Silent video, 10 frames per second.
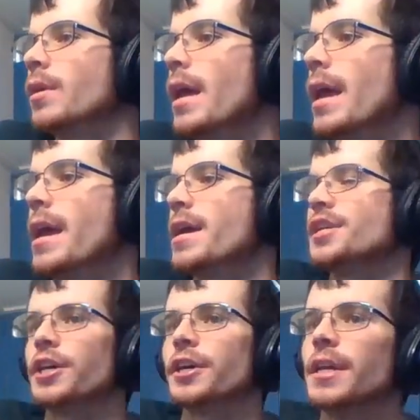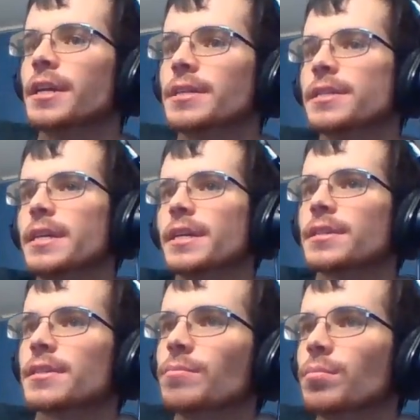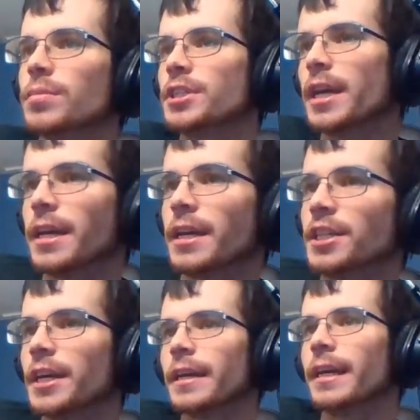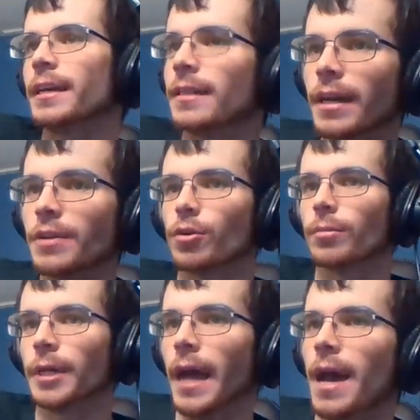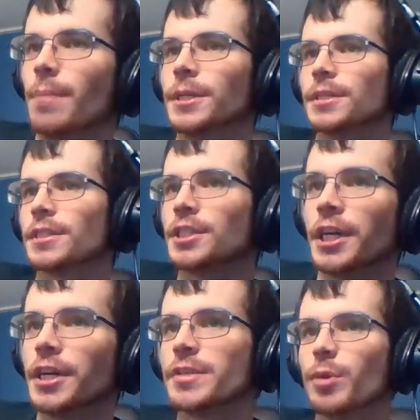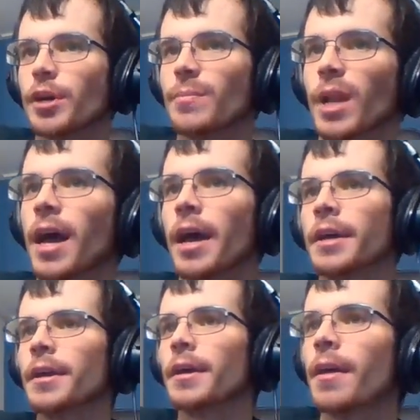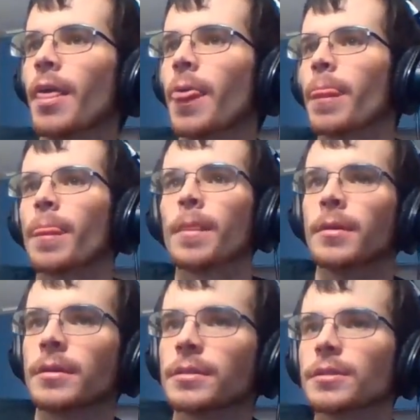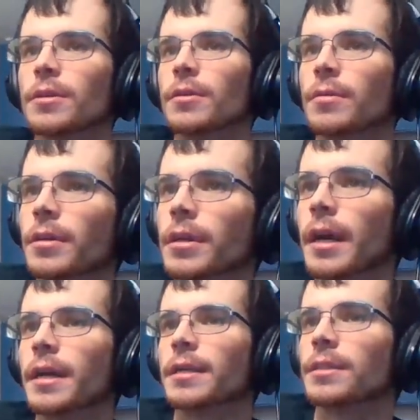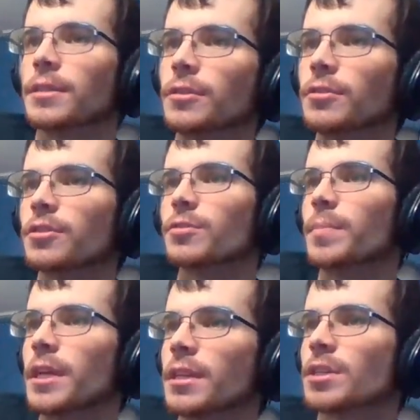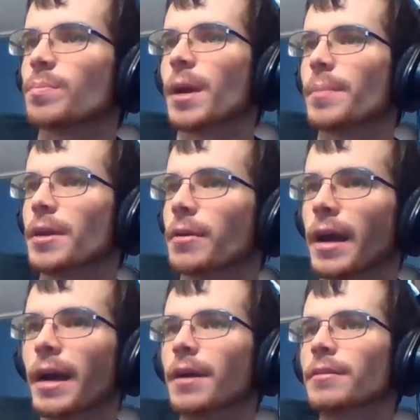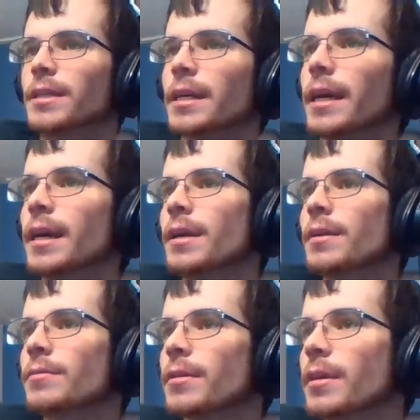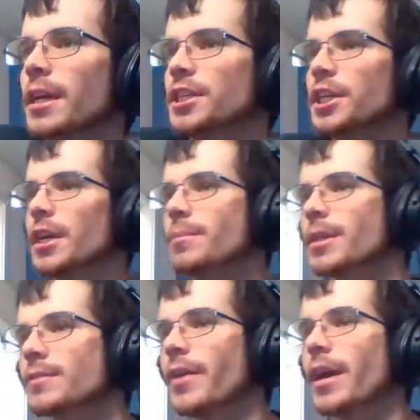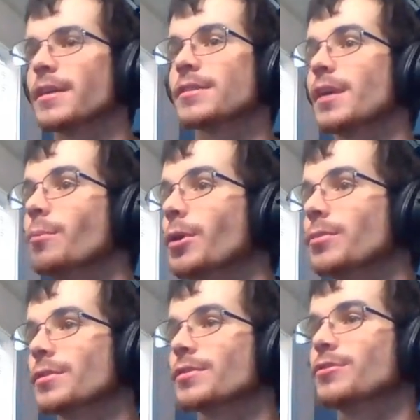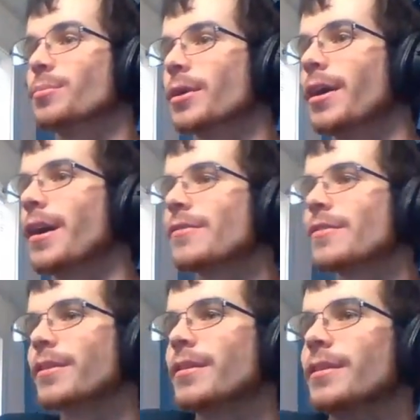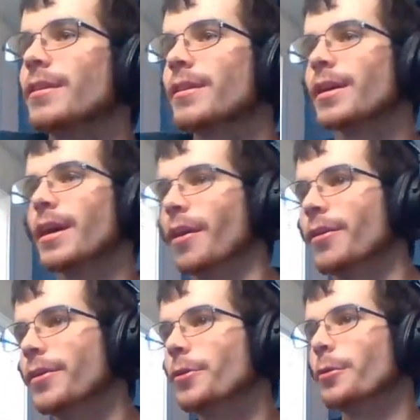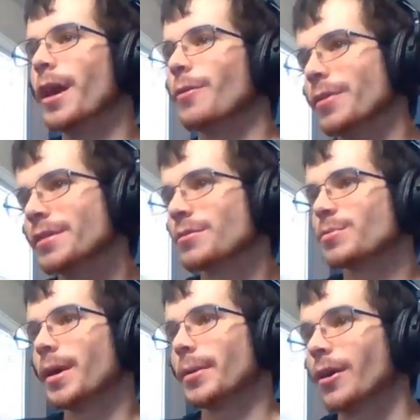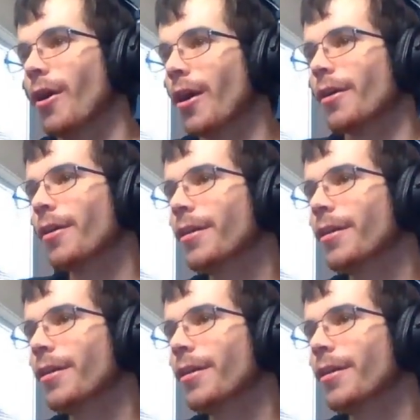And Jerry didn't see us. Dang it, Jerry. That normally happens. Jerry's pretty blind. So we're going to spin this puppy around and we're going to get Jerry, but that's fine because someone was super off. I don't know who that was. That was probably Carl.